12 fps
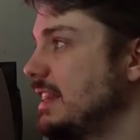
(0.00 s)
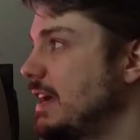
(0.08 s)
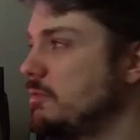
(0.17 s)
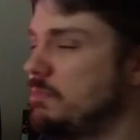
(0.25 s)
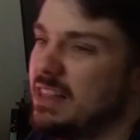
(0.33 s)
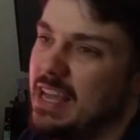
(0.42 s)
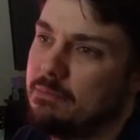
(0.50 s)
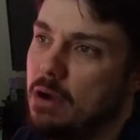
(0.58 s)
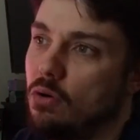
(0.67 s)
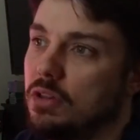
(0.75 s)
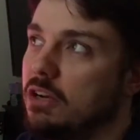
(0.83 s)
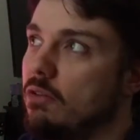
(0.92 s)
That would be like my
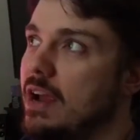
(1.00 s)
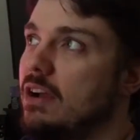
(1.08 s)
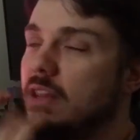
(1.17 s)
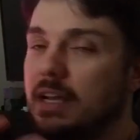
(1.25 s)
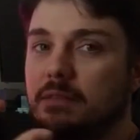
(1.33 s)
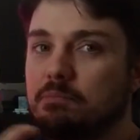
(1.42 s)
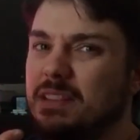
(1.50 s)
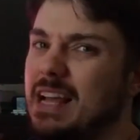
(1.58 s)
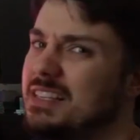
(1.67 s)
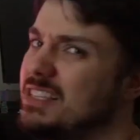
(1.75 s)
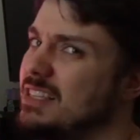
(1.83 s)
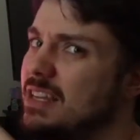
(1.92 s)
holy grail, like, but
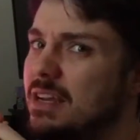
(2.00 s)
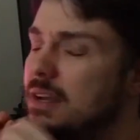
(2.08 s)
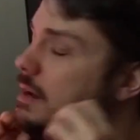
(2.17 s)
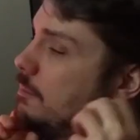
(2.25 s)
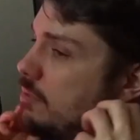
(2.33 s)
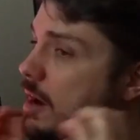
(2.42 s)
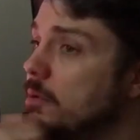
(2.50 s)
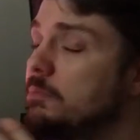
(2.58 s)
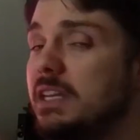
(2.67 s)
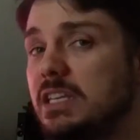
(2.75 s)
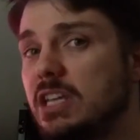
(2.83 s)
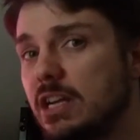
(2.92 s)
that's
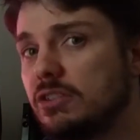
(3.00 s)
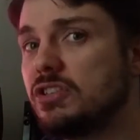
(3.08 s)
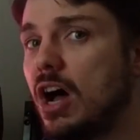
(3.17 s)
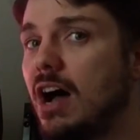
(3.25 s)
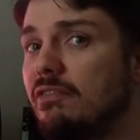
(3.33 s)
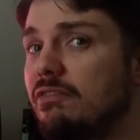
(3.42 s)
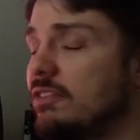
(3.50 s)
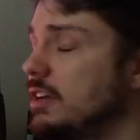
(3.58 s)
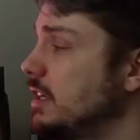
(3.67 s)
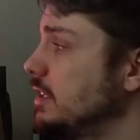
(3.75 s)
probably years off.